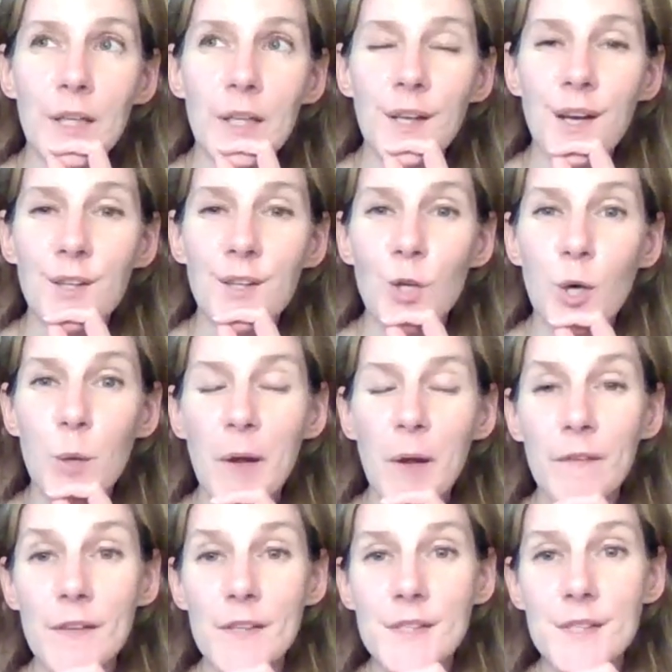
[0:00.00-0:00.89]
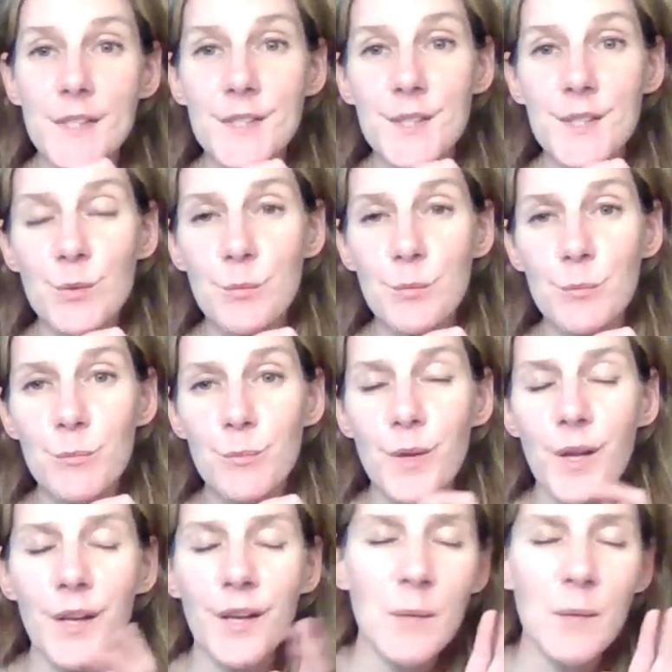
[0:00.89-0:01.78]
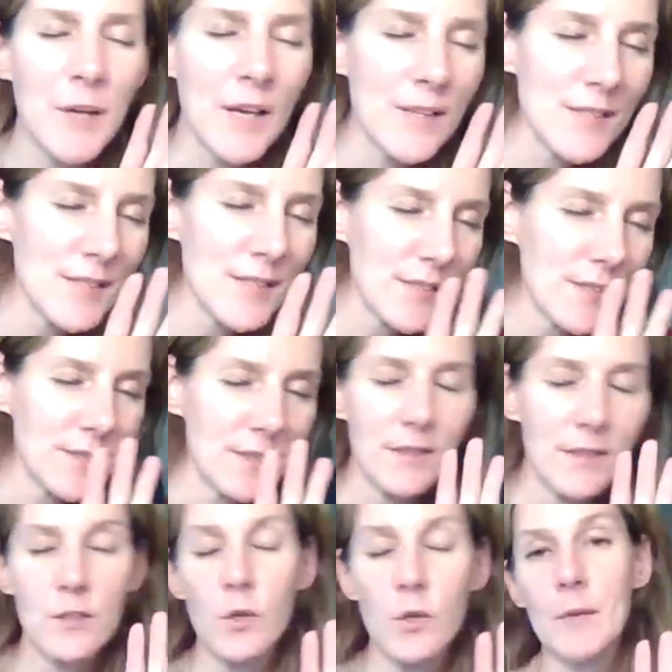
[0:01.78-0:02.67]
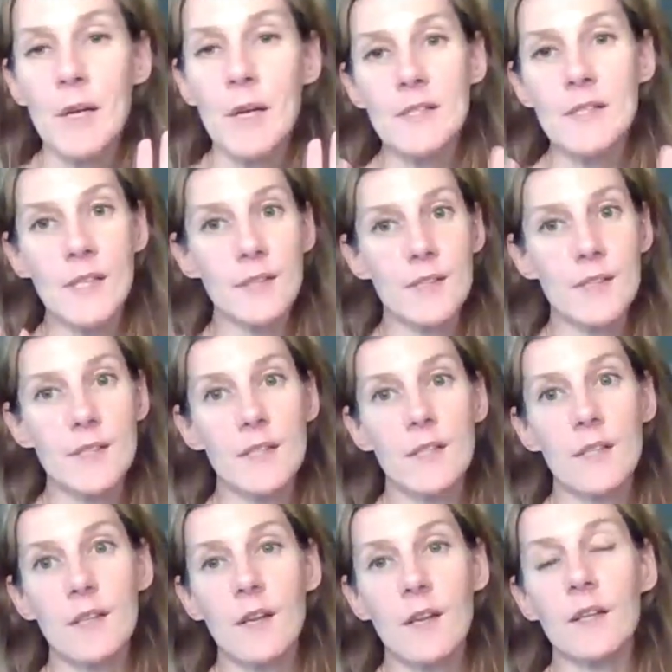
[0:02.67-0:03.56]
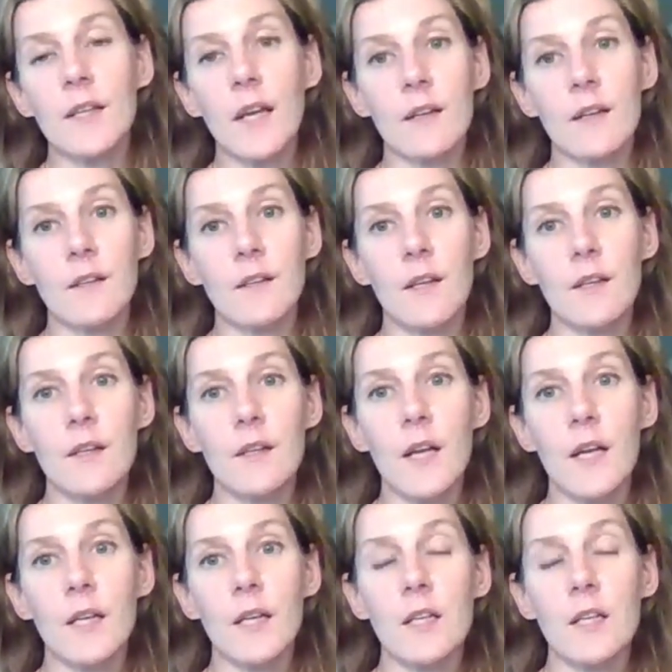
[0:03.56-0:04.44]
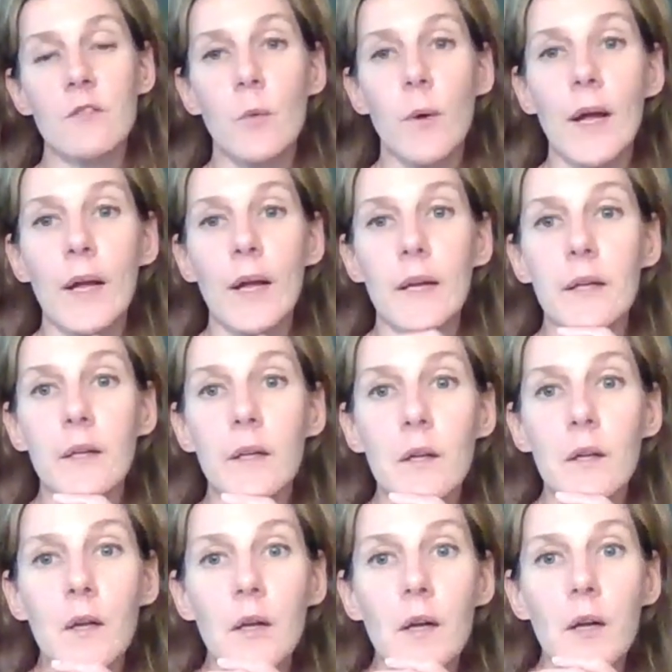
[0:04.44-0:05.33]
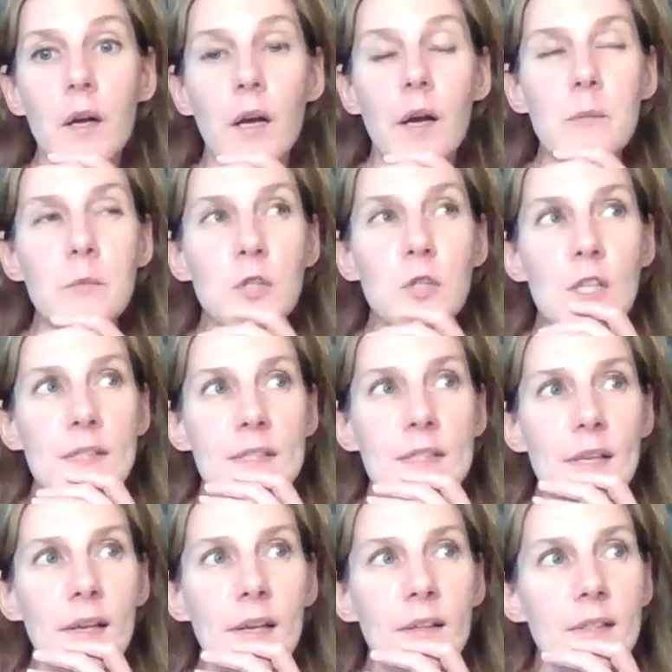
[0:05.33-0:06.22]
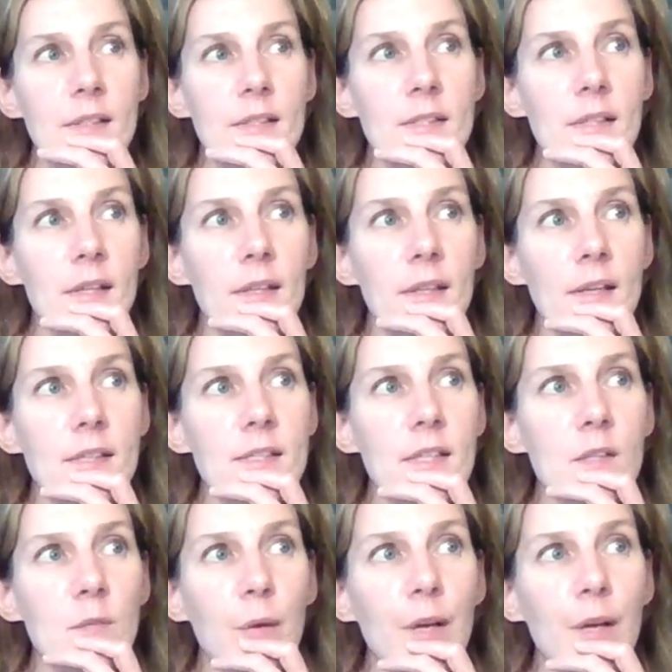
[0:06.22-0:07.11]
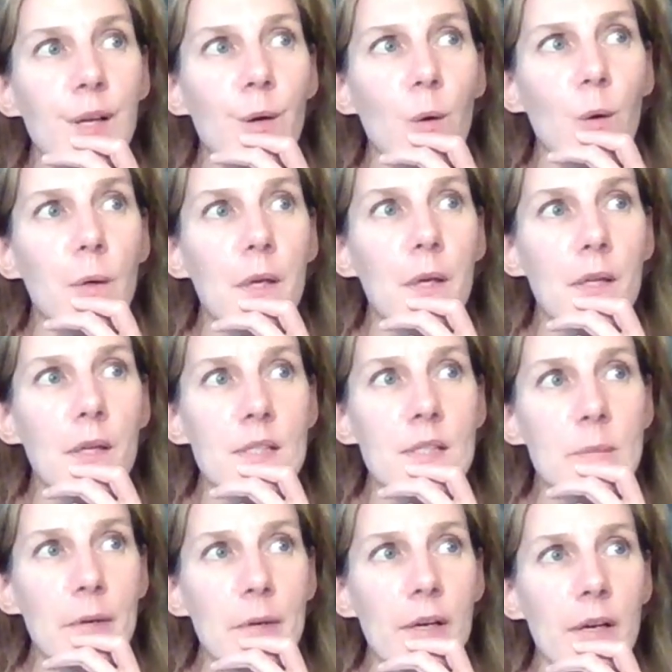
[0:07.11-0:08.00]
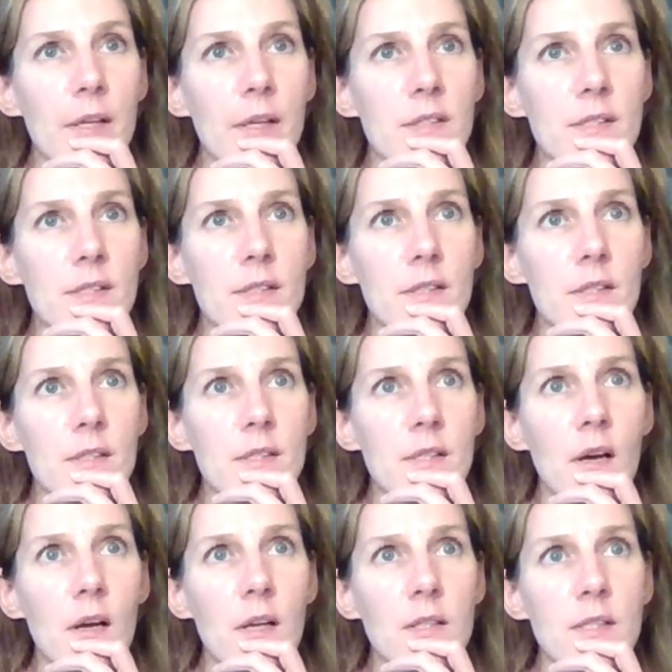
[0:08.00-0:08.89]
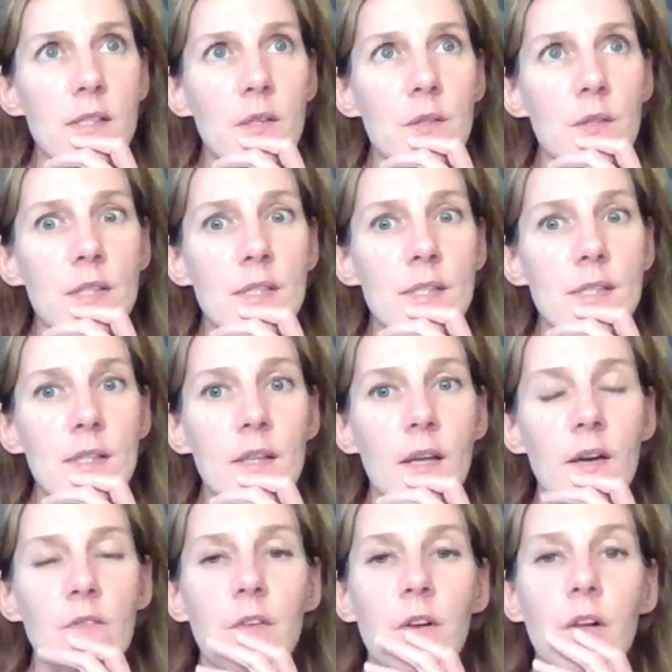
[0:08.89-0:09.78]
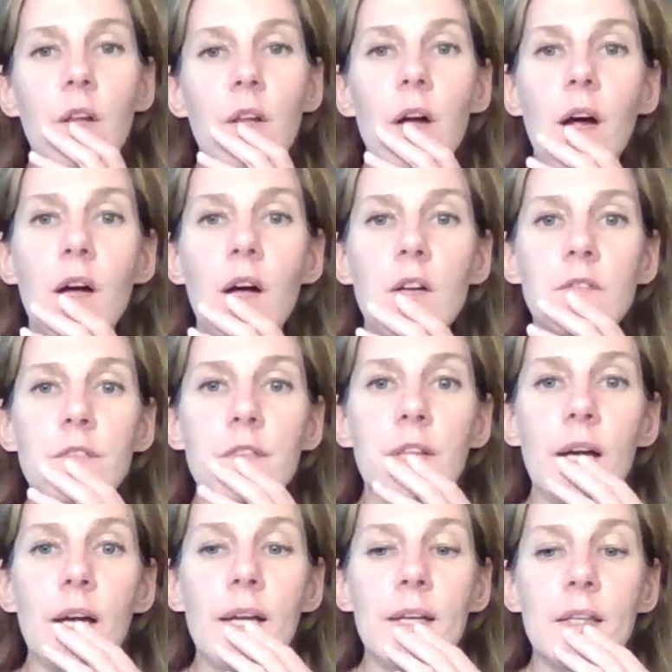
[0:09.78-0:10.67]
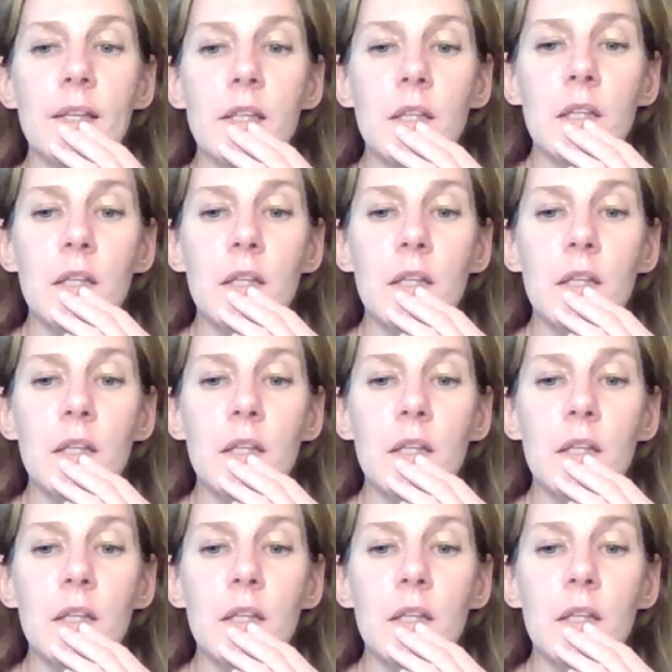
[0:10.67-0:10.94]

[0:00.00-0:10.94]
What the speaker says: not know about this because you, and I'm not, I'm not saying this in a, again, in a negative way. I'm just saying this, I guess, in my own experience, there's also this level of like,